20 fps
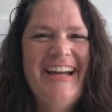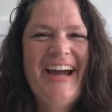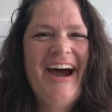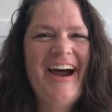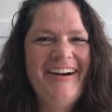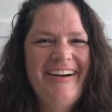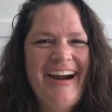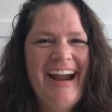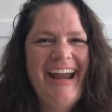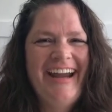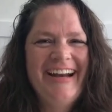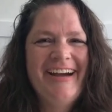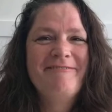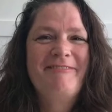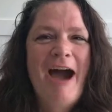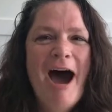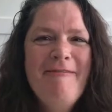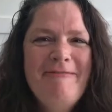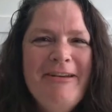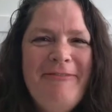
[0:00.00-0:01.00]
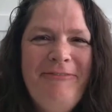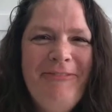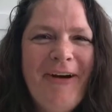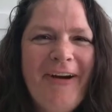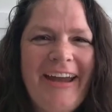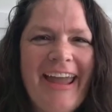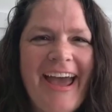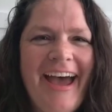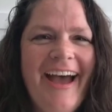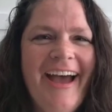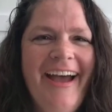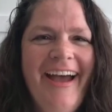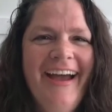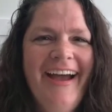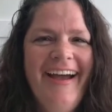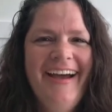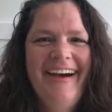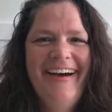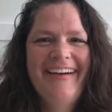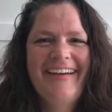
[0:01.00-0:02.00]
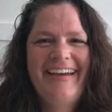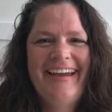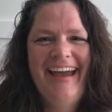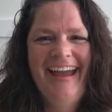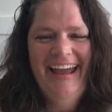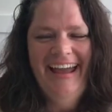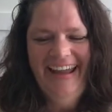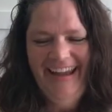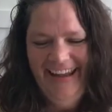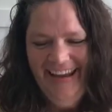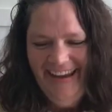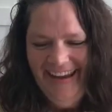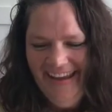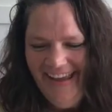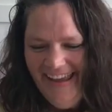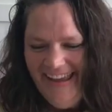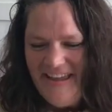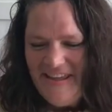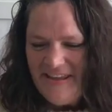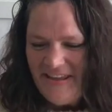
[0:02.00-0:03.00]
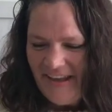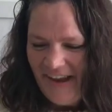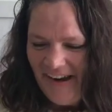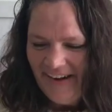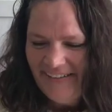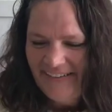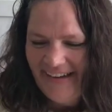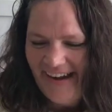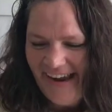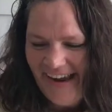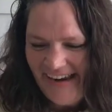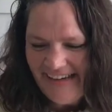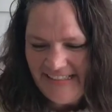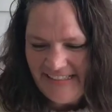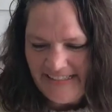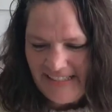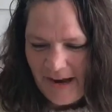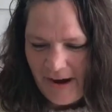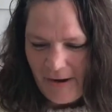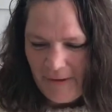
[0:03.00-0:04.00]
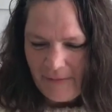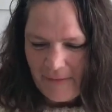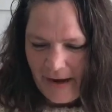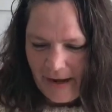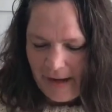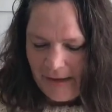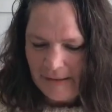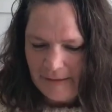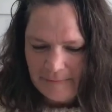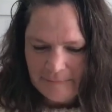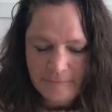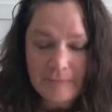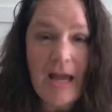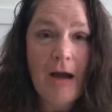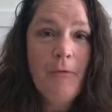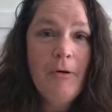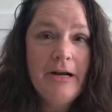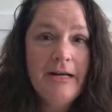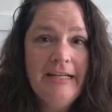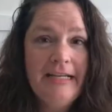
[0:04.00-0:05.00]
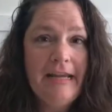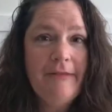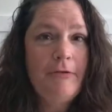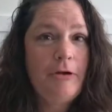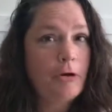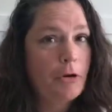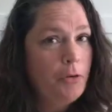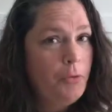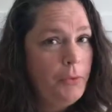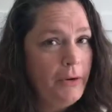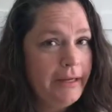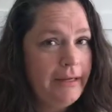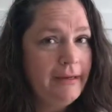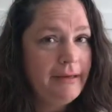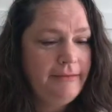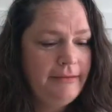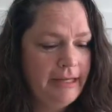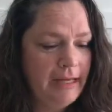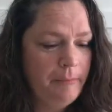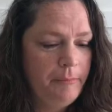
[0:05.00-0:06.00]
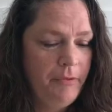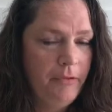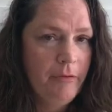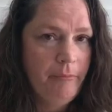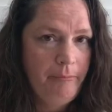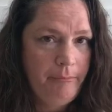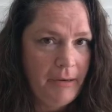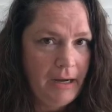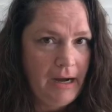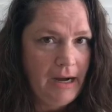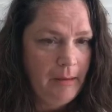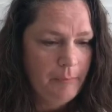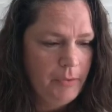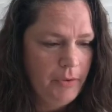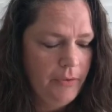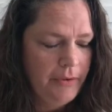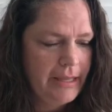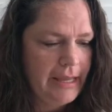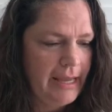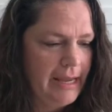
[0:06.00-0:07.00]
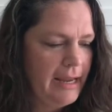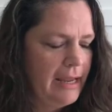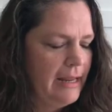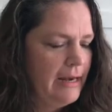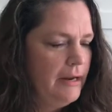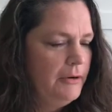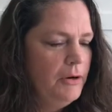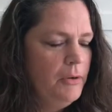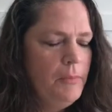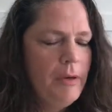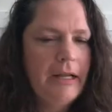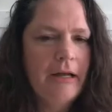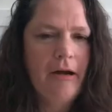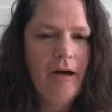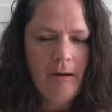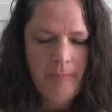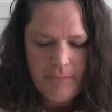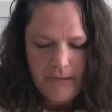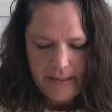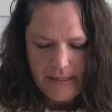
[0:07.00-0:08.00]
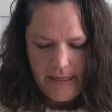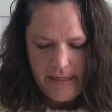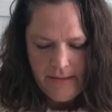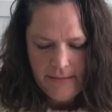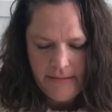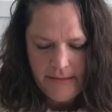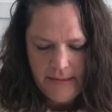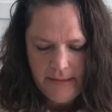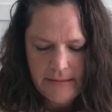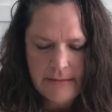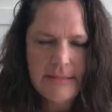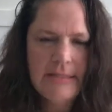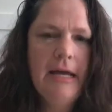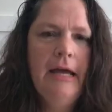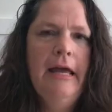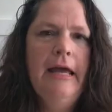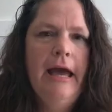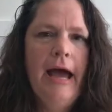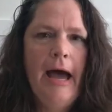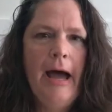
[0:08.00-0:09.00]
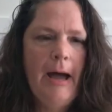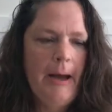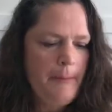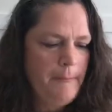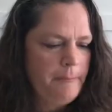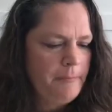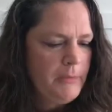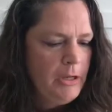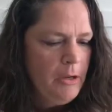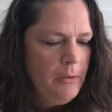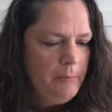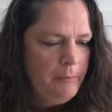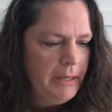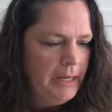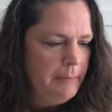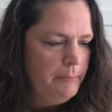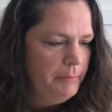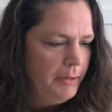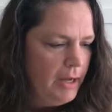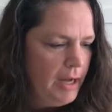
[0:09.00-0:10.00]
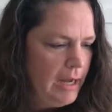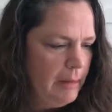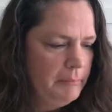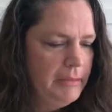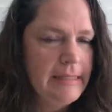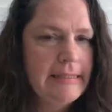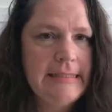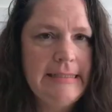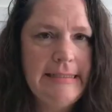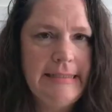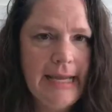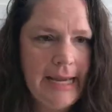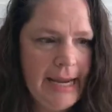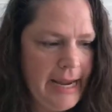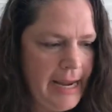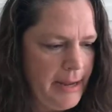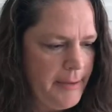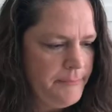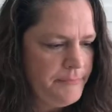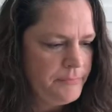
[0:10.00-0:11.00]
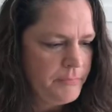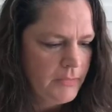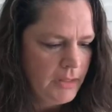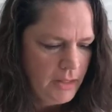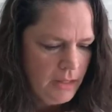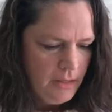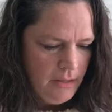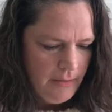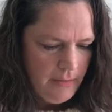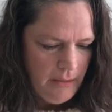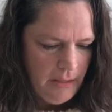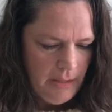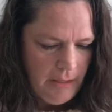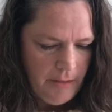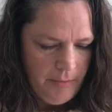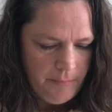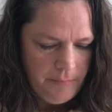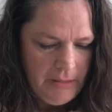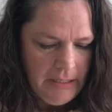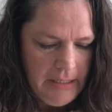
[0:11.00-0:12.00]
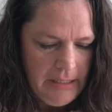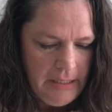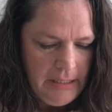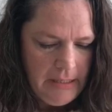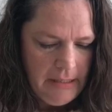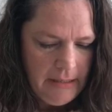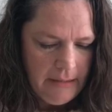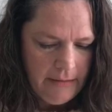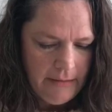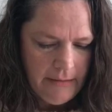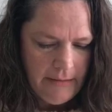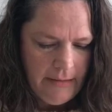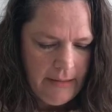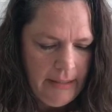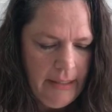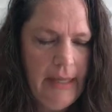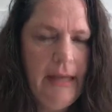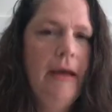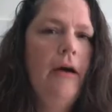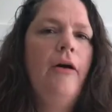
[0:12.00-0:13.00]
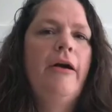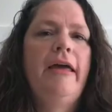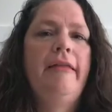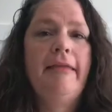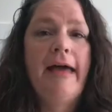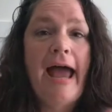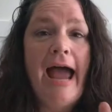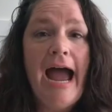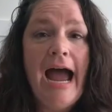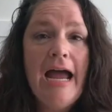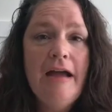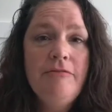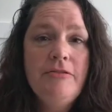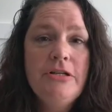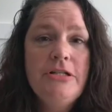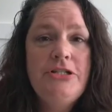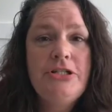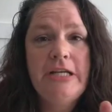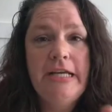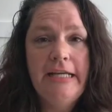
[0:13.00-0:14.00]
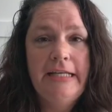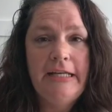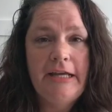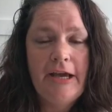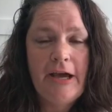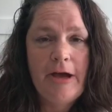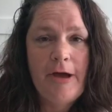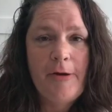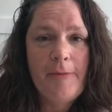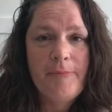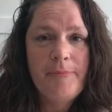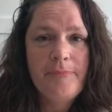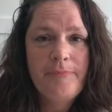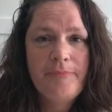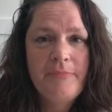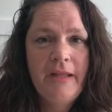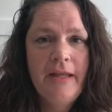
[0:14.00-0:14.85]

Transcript: All right, I'm coming for you. Okay, all right. So I wanted to give you a quick example of Bob. Okay, and I don't want to complicate things. But Bob, let's say the average income,